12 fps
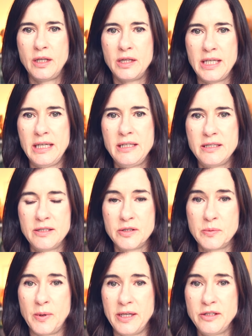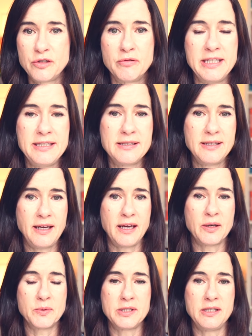The easiest way to release the
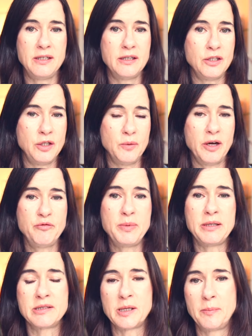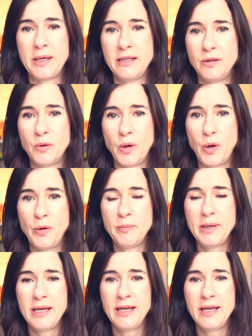equity that you have built up in your home